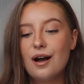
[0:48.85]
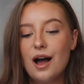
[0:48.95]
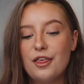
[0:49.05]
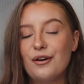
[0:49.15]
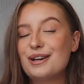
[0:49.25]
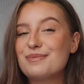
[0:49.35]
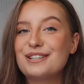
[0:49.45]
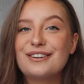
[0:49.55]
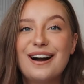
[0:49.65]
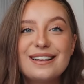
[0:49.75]
I thought I'd
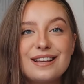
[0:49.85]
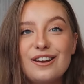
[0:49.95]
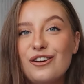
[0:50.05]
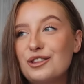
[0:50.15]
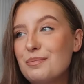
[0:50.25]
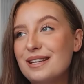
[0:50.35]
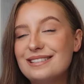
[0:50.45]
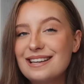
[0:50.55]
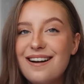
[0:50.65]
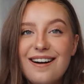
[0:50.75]
bring you guys along the
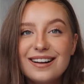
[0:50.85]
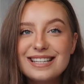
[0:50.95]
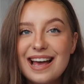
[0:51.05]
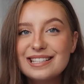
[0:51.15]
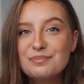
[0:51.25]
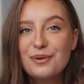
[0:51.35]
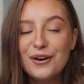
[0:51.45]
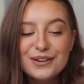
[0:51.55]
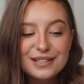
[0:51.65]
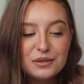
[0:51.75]
PCR test
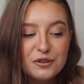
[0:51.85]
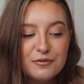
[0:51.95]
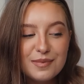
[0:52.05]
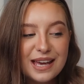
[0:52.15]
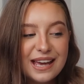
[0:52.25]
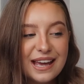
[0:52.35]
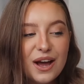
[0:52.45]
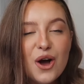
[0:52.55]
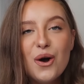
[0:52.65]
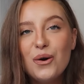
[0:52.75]
process with
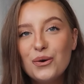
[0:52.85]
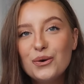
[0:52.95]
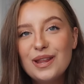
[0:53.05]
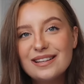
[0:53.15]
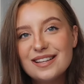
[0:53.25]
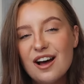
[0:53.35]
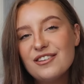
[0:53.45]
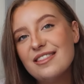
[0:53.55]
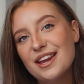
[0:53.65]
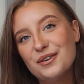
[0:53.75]
me, all that stuff,
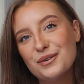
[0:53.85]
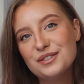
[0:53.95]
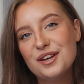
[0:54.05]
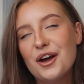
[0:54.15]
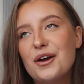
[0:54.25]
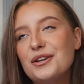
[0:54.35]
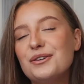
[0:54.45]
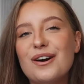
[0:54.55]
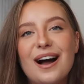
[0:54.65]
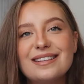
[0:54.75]
and then also
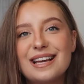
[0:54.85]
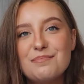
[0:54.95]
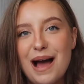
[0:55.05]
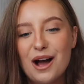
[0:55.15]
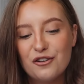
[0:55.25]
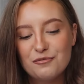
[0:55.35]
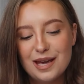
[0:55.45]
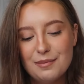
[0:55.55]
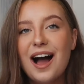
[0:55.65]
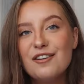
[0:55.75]
you guys can pack with
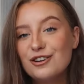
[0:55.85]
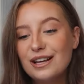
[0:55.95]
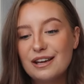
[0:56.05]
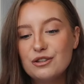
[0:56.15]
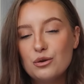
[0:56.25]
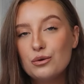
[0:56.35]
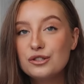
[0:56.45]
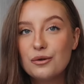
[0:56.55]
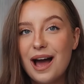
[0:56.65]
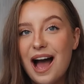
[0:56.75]
me. I feel like if you
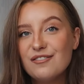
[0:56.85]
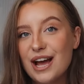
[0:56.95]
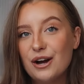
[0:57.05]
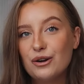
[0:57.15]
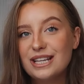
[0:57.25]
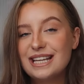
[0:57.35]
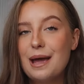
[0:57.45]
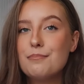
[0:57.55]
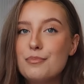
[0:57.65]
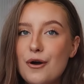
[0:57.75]
also have a
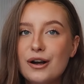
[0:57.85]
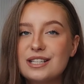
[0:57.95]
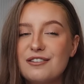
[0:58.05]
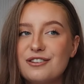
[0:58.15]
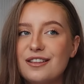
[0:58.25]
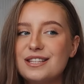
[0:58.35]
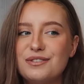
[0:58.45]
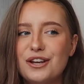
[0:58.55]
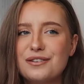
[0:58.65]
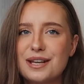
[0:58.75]
holiday booked, I feel like these
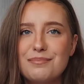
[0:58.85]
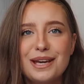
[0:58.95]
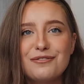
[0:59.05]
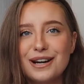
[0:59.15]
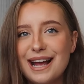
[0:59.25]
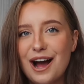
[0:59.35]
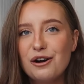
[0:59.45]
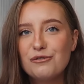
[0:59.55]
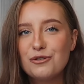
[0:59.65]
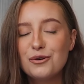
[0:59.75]
videos can be really
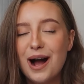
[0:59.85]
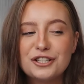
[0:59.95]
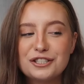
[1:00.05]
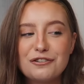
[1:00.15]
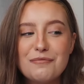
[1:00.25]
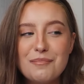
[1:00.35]
helpful just to